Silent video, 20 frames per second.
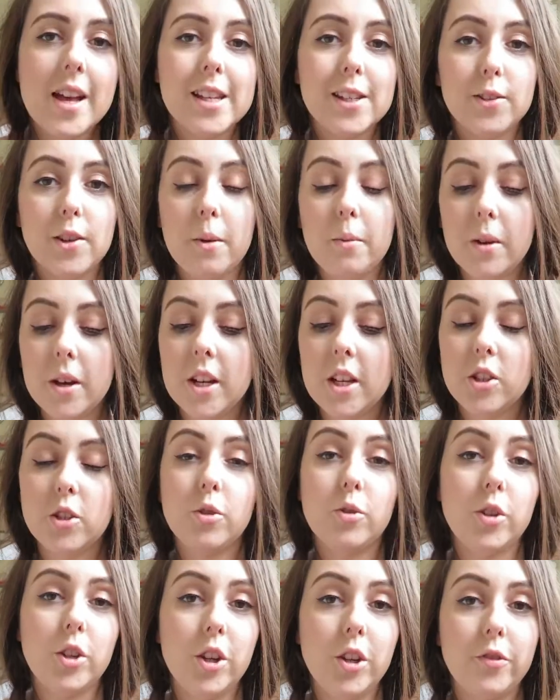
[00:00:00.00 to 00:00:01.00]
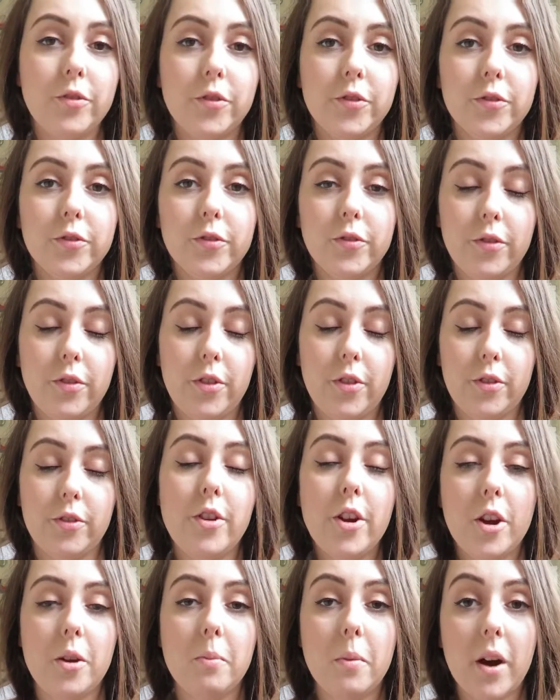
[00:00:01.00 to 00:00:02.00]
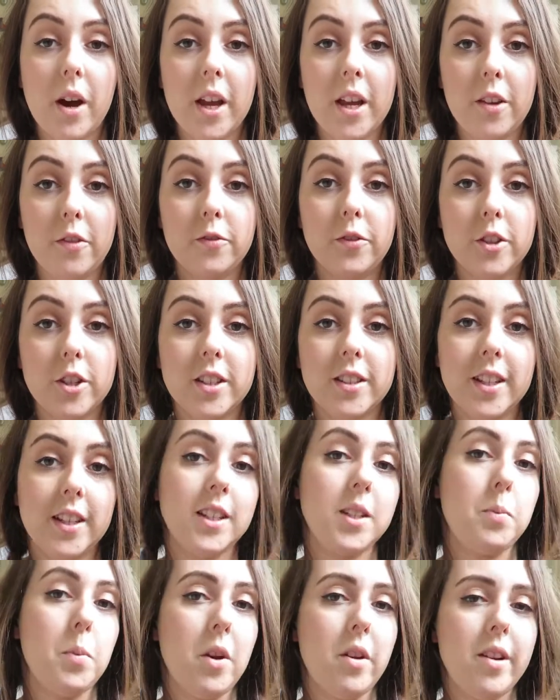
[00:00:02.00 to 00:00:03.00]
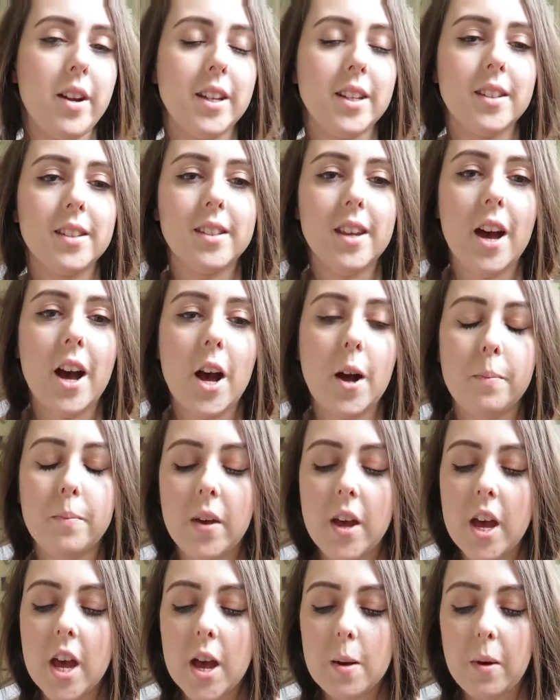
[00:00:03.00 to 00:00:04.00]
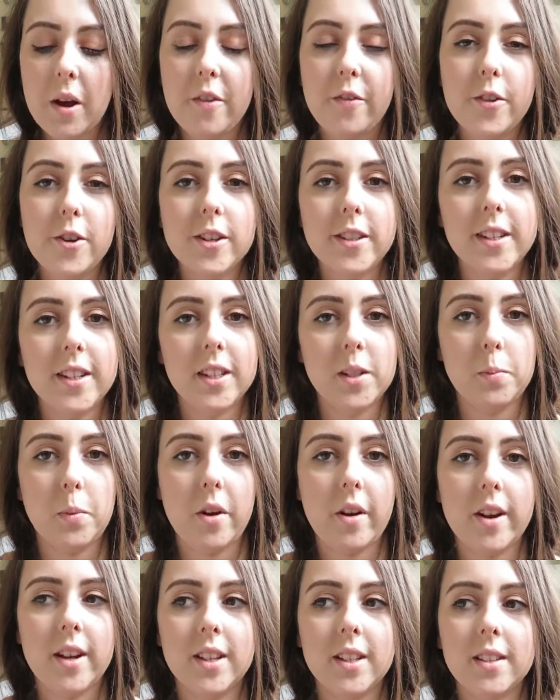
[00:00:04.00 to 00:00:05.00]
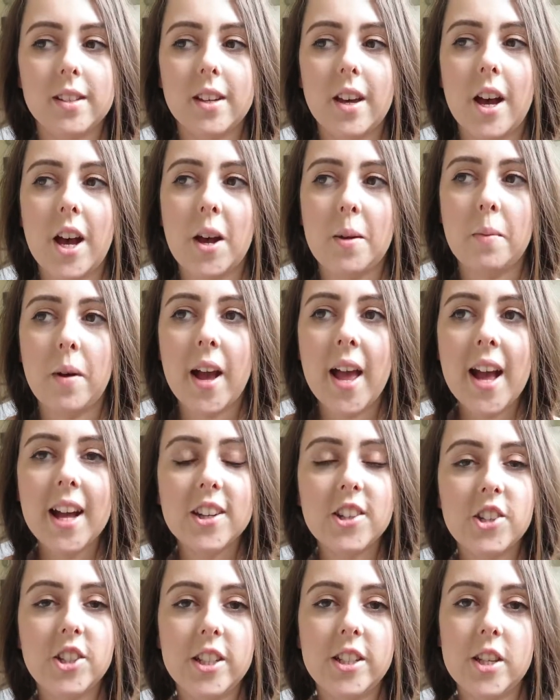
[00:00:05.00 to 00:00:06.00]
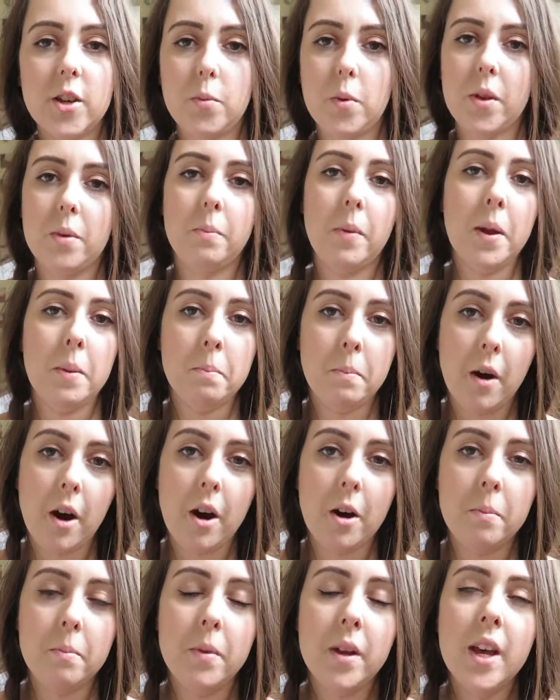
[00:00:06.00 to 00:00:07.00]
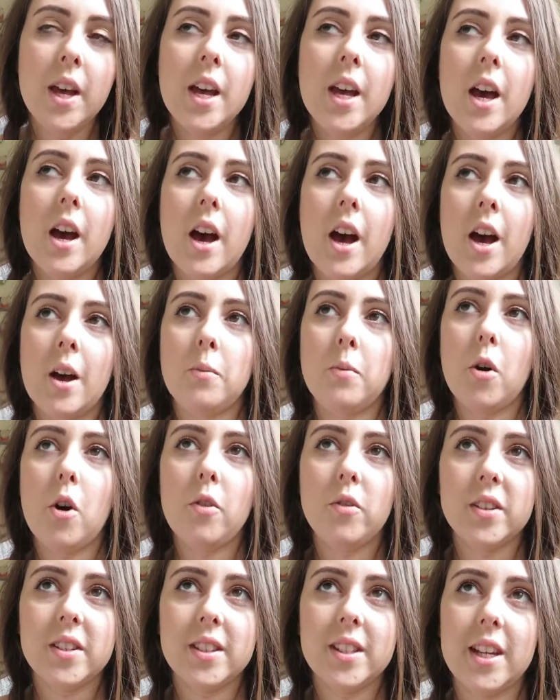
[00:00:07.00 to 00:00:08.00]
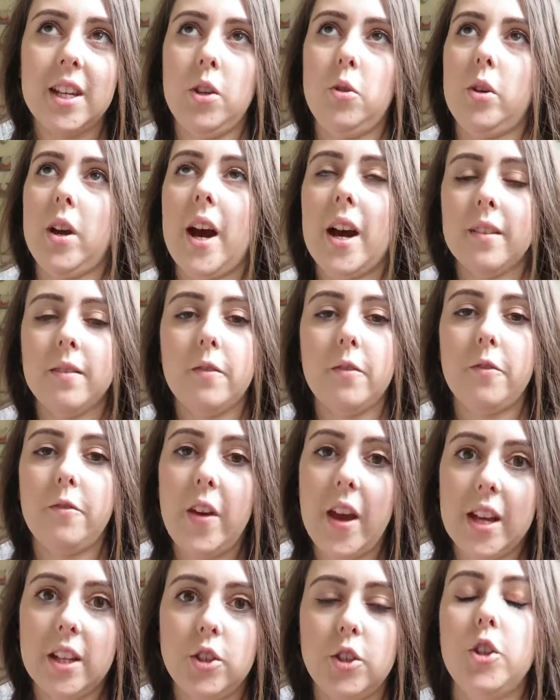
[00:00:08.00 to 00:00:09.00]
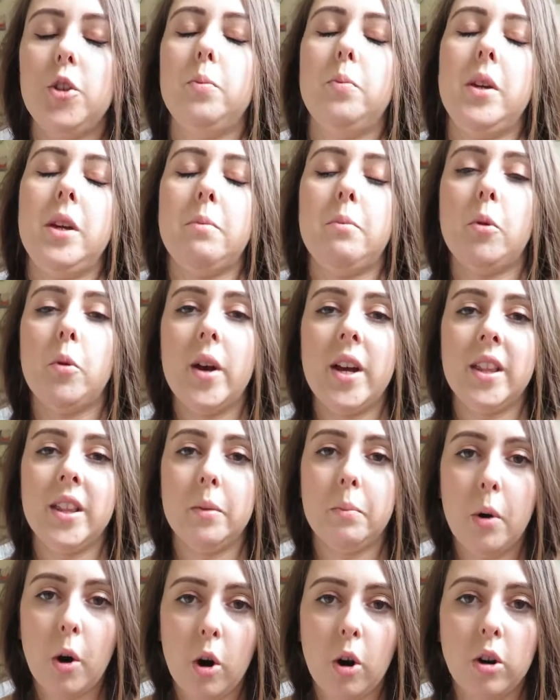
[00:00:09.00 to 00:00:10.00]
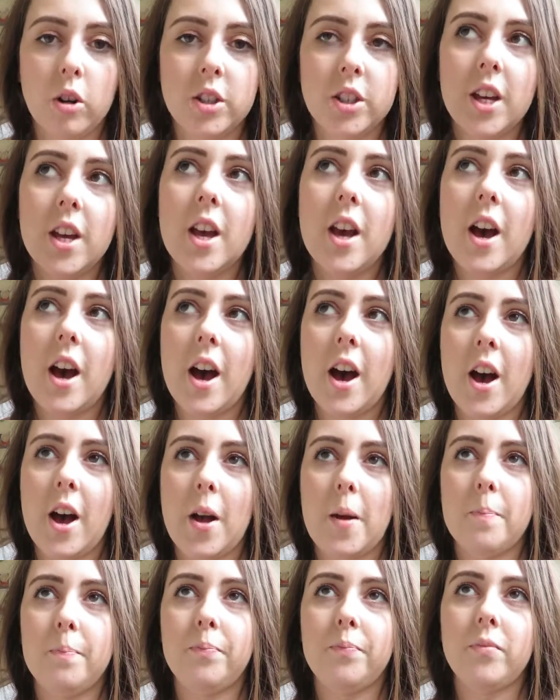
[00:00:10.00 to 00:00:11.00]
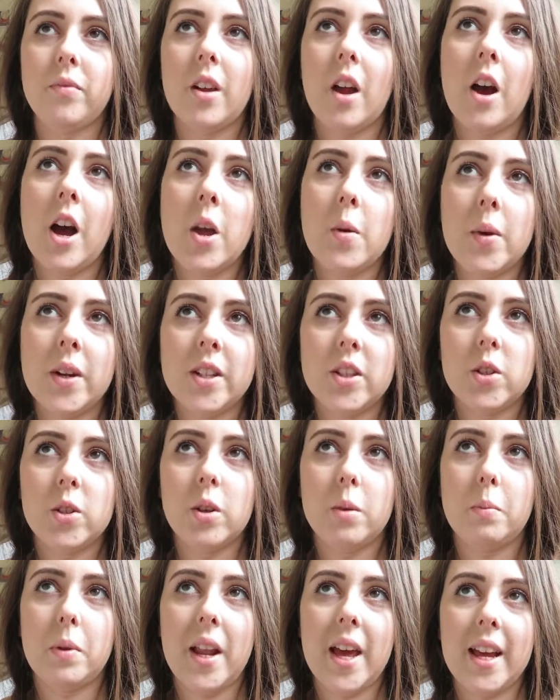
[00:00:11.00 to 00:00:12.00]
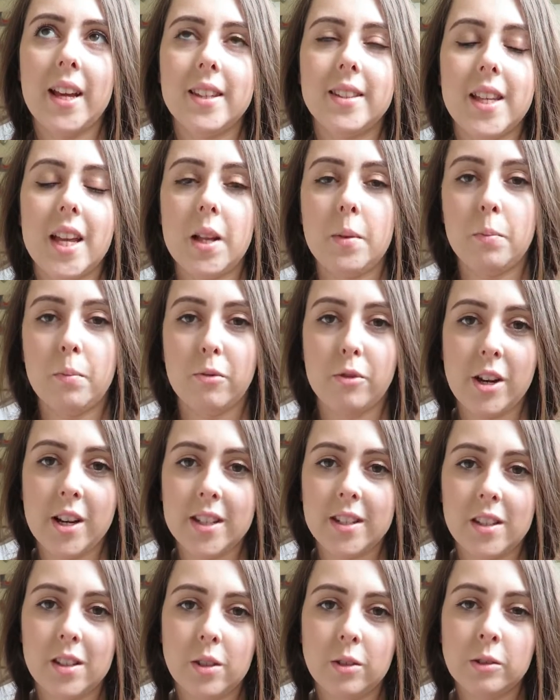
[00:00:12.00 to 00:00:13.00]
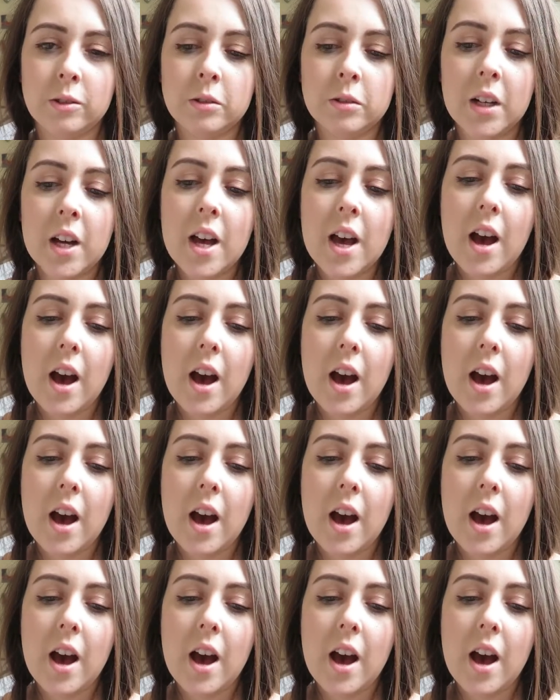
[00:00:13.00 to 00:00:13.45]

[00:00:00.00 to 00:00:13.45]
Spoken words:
So I'm going to talk you through my first experience. My first experience I actually did with my mum. Obviously you can't fit 2 people in the Pod. I went to a place in Bristol